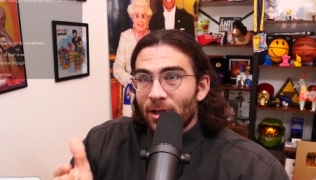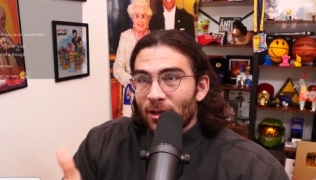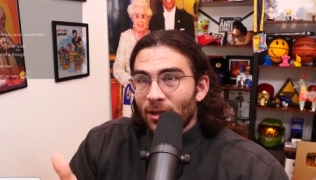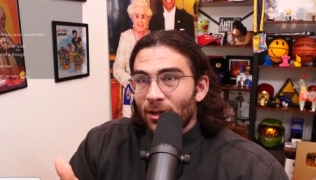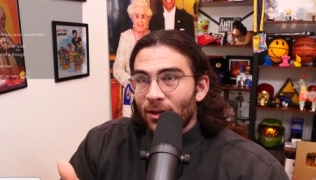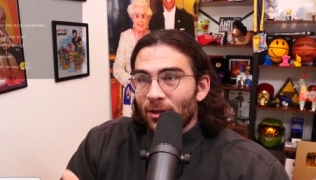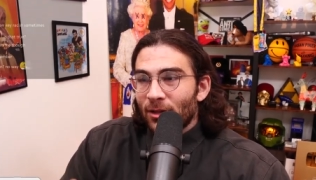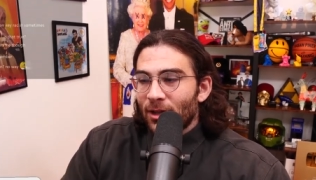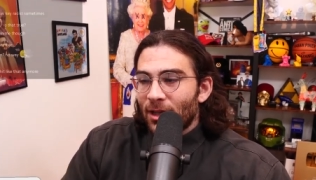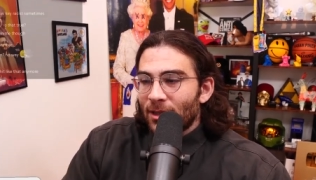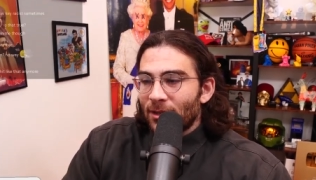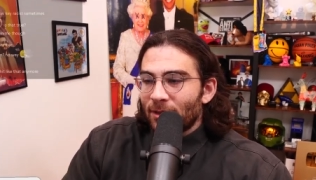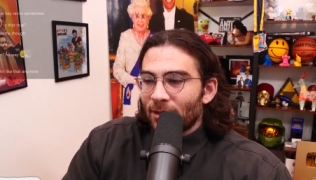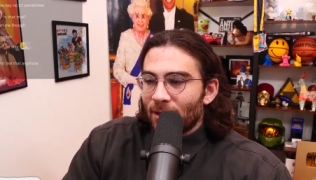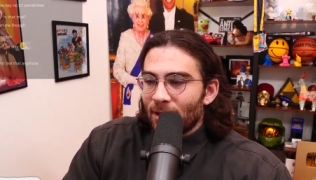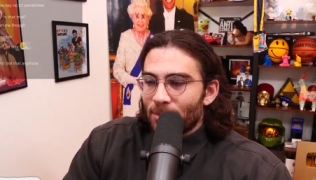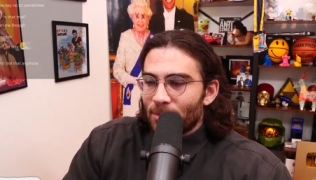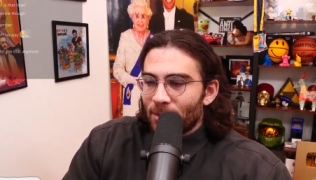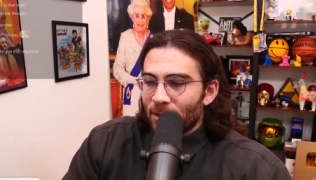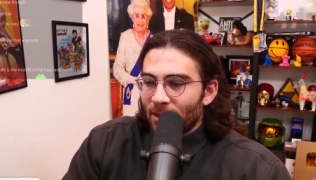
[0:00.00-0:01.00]
clearly and
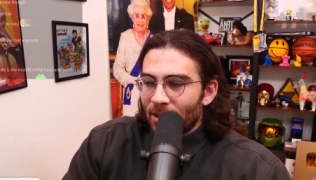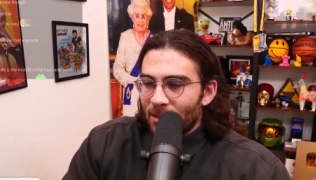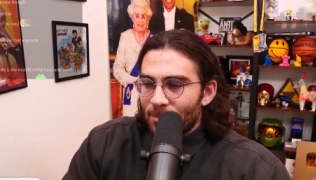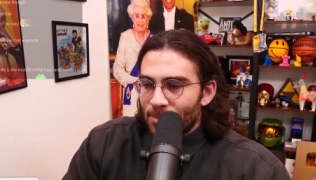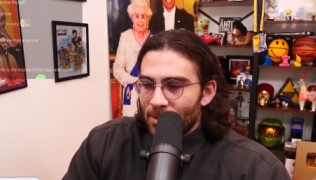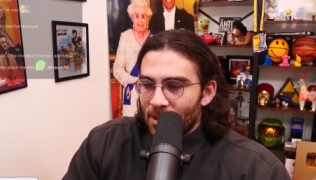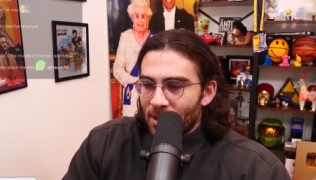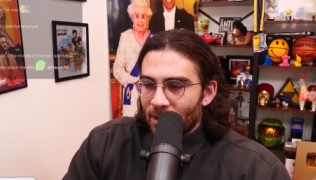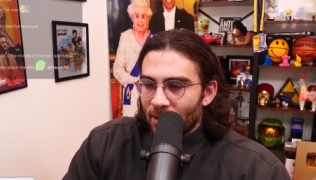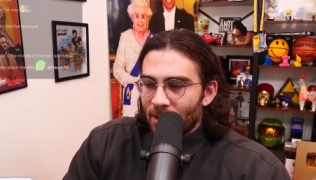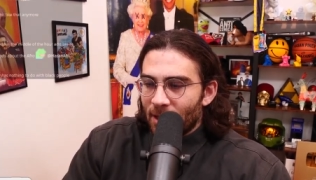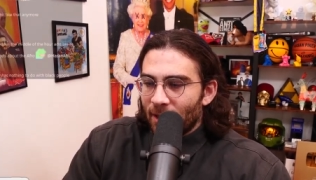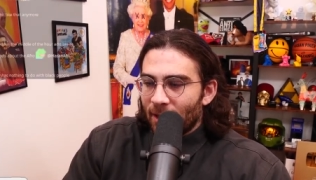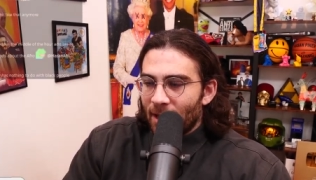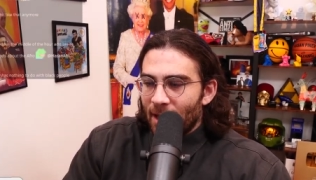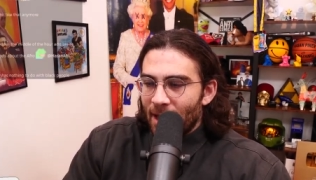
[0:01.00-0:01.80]
deliberately being like